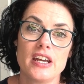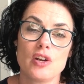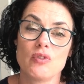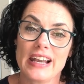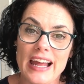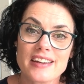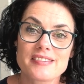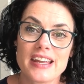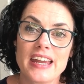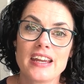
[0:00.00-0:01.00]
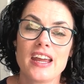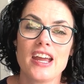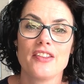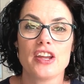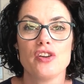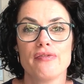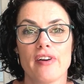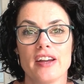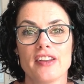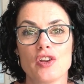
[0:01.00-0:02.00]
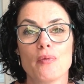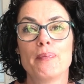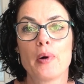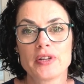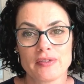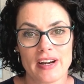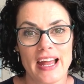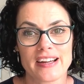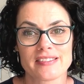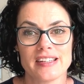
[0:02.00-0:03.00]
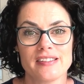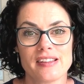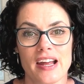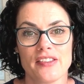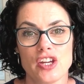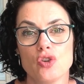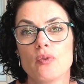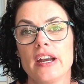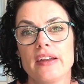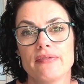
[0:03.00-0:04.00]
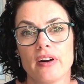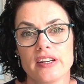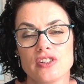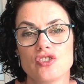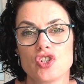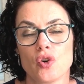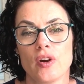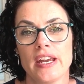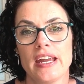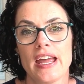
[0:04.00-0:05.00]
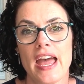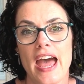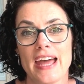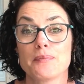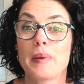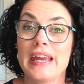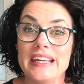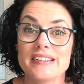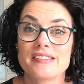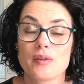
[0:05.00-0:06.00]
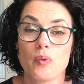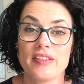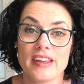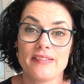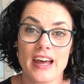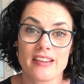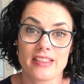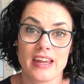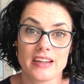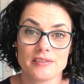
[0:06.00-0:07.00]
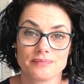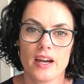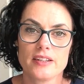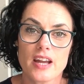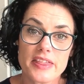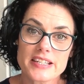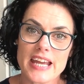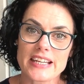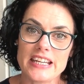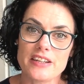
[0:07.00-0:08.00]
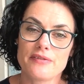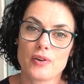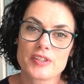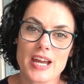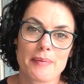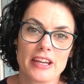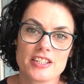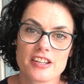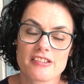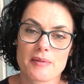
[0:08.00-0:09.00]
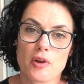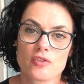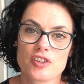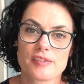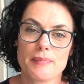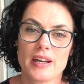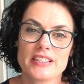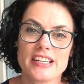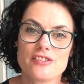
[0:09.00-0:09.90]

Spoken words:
relaxing, that you find that your body relaxes, and that you really find joy and peace within that thing. Another technique for tapping into the subconscious mind is